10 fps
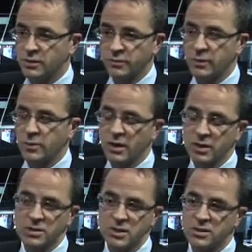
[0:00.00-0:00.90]
So from an
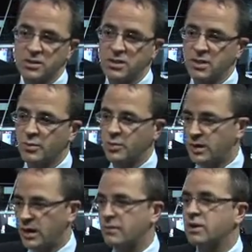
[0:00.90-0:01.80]
American Century
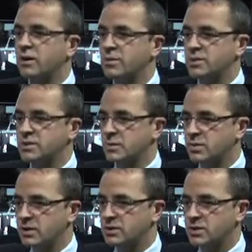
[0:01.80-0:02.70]
standpoint, I have 100%
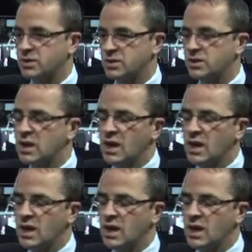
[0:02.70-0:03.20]
penetration.